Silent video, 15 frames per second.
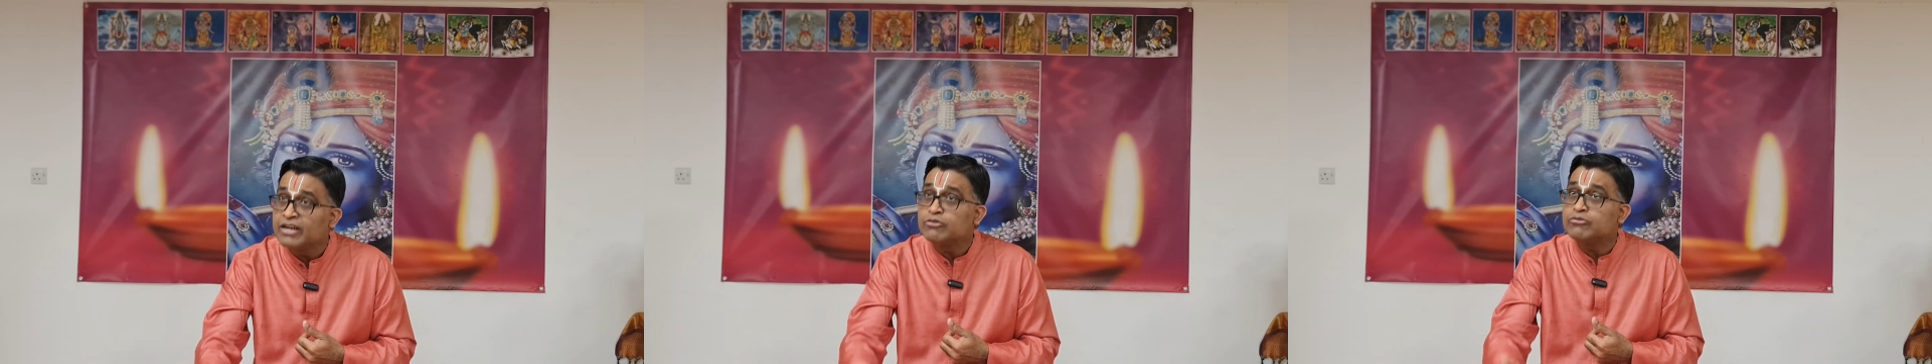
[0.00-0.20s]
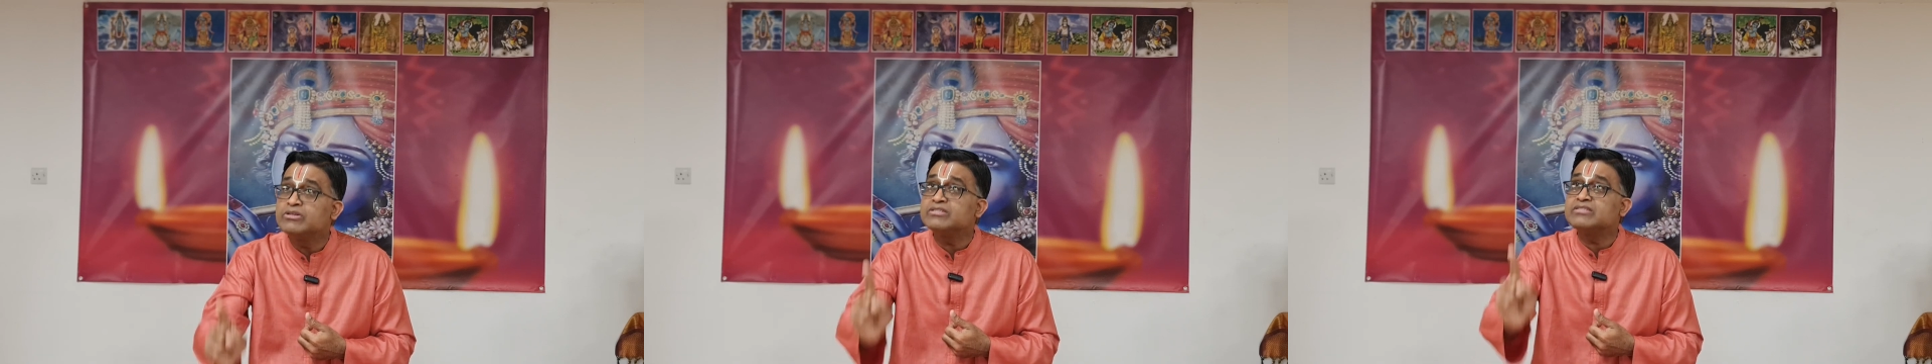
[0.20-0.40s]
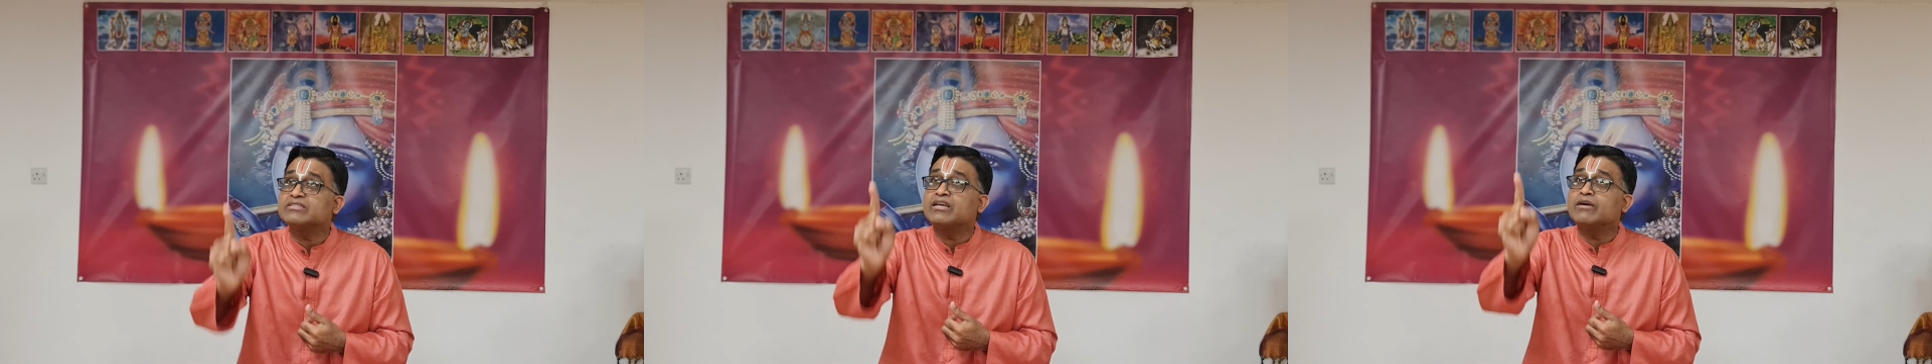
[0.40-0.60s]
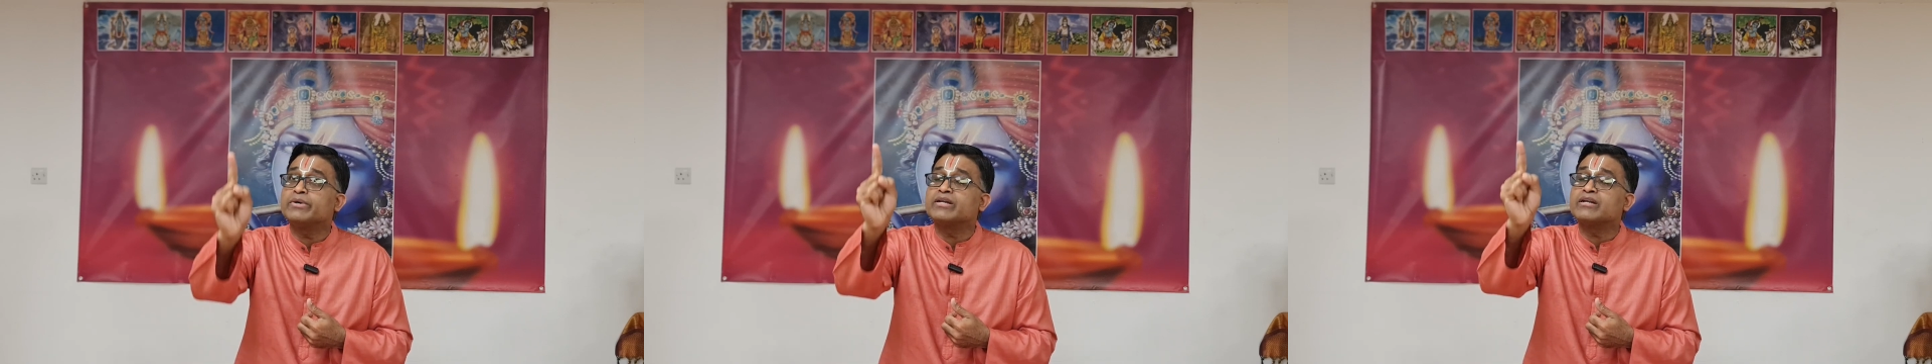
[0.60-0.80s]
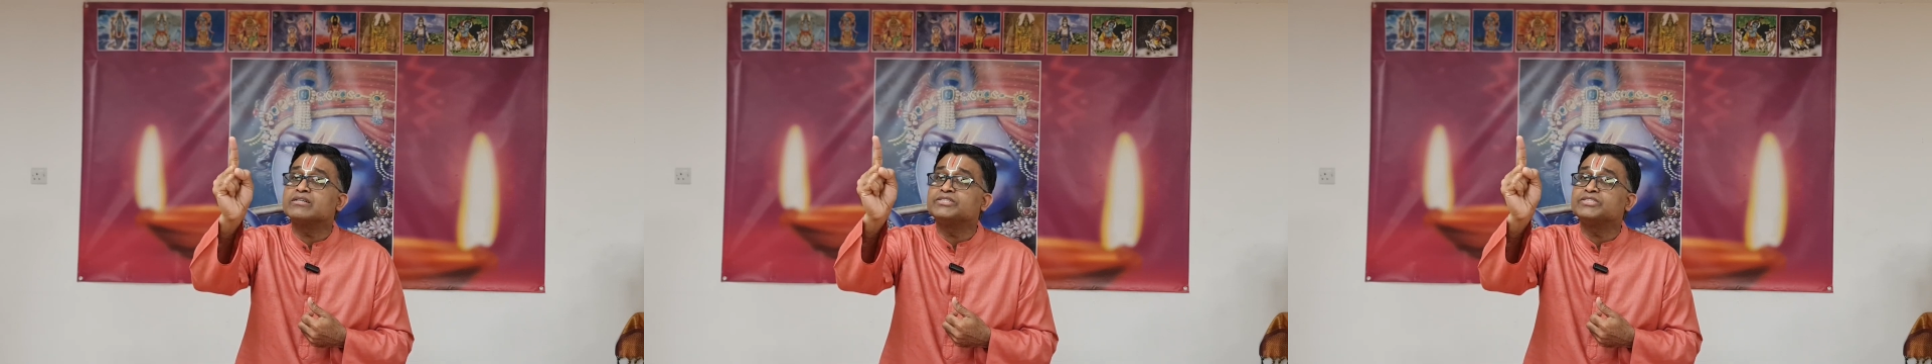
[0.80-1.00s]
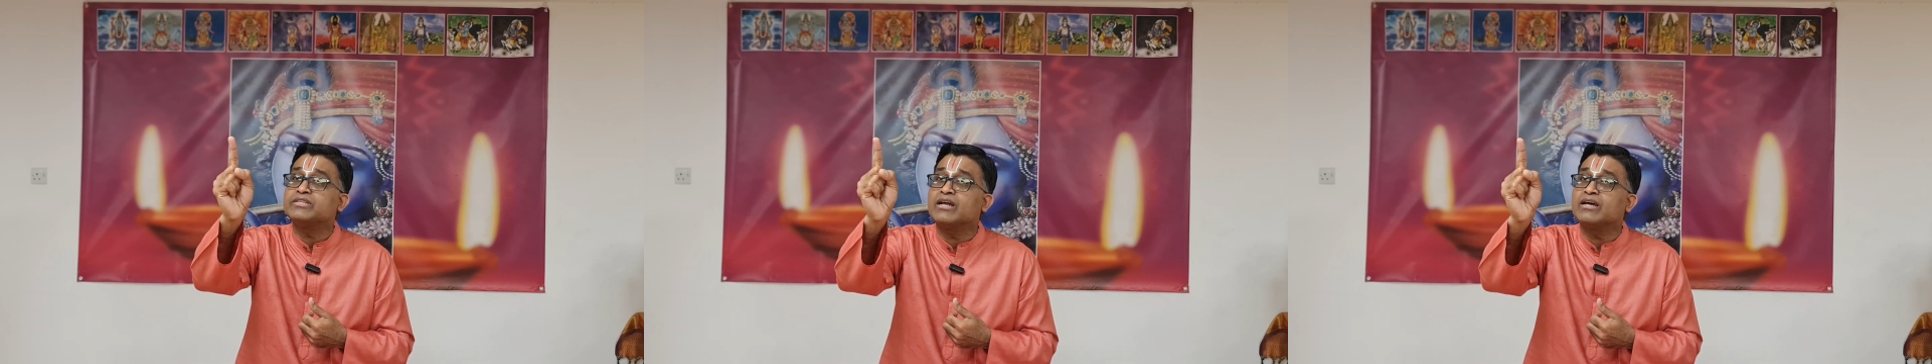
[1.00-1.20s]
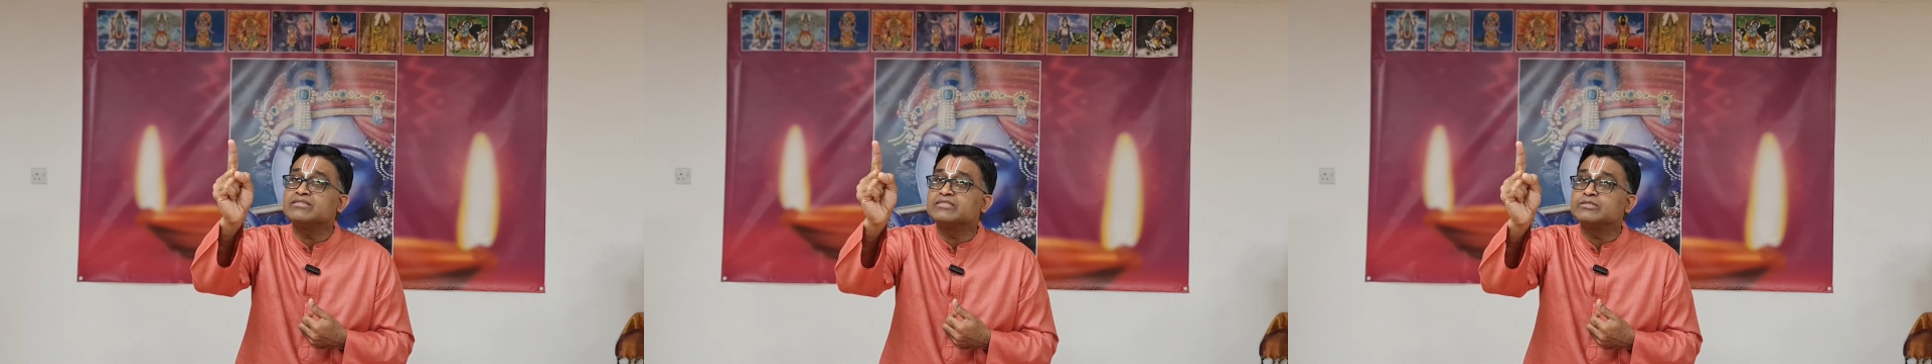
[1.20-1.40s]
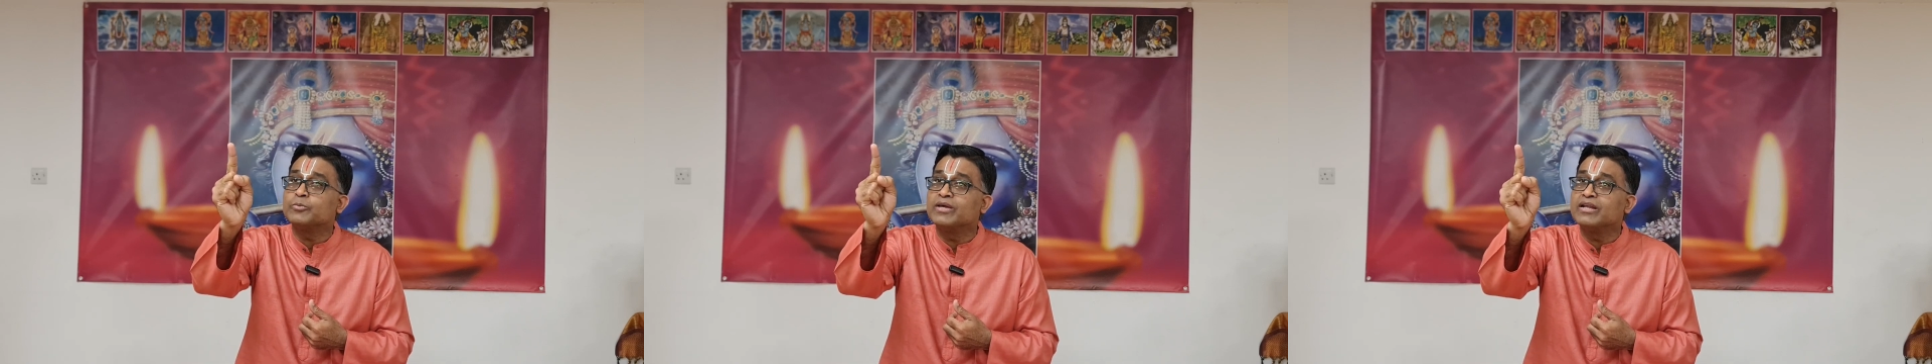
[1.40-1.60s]
to discover
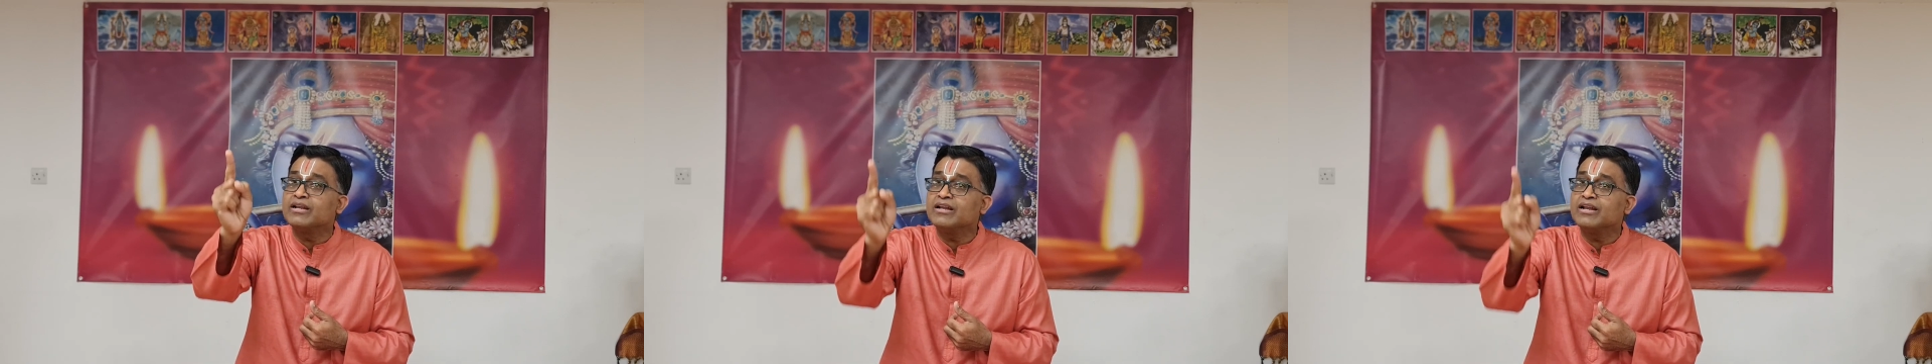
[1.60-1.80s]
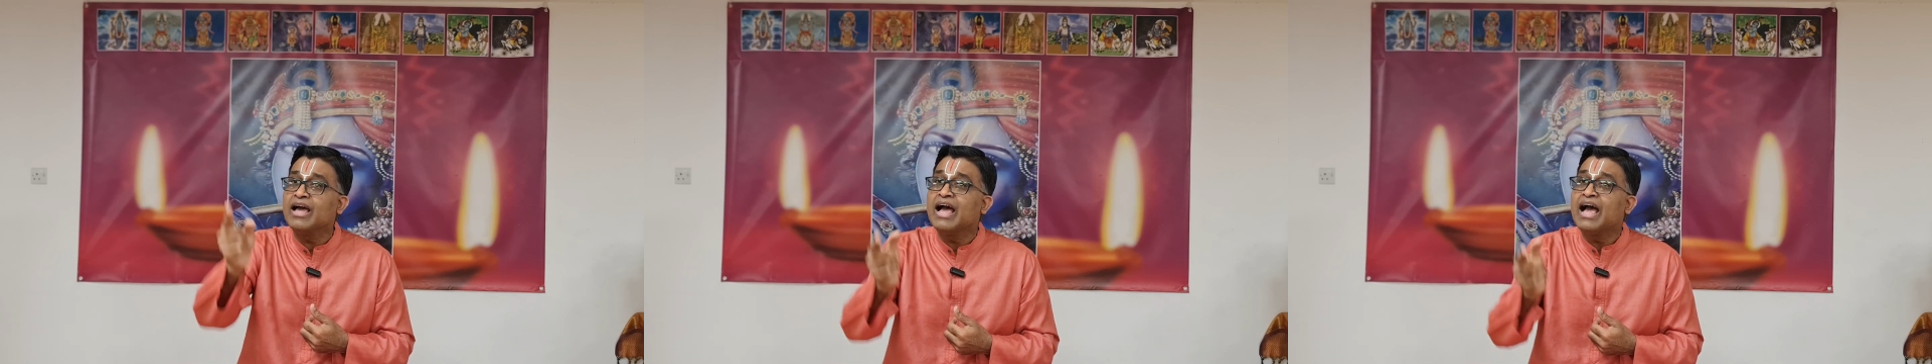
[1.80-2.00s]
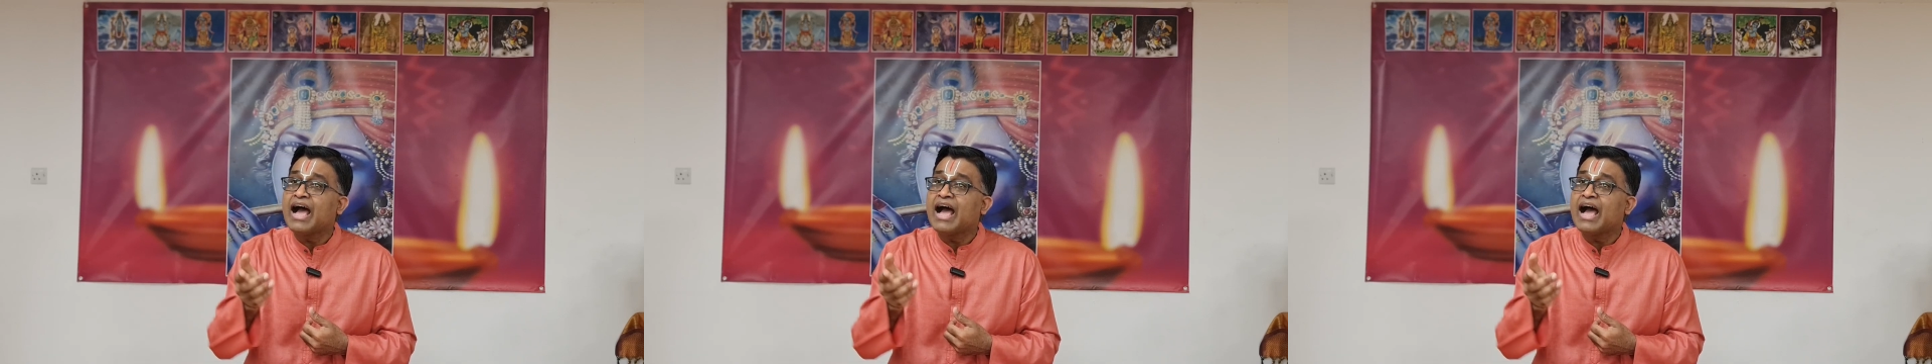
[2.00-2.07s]
Krishna's will